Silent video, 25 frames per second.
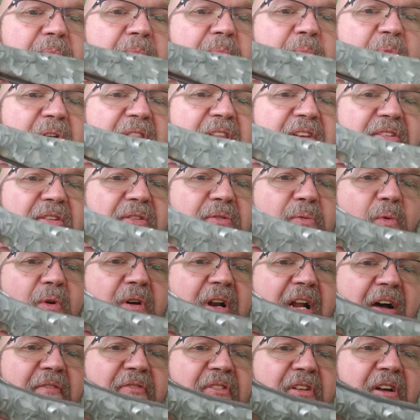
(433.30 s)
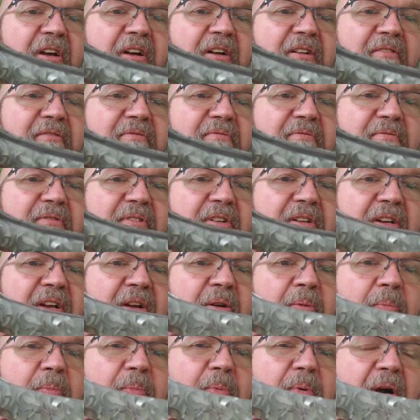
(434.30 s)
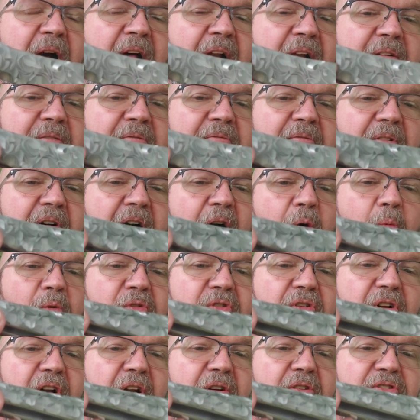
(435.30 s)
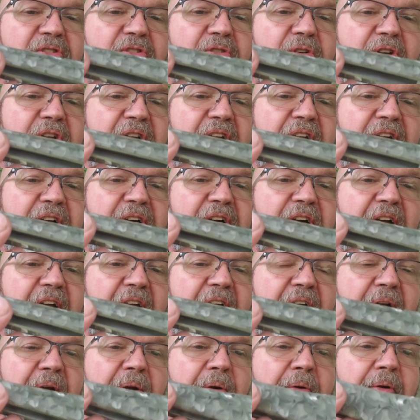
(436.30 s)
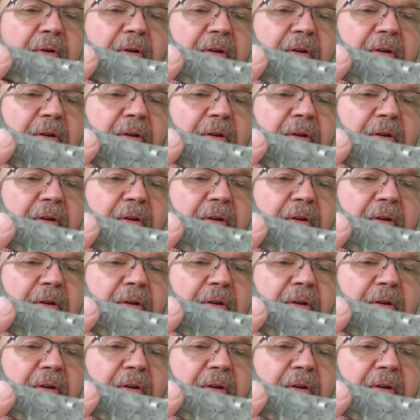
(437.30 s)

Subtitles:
But this is one I've done, you know, probably almost close to a year ago.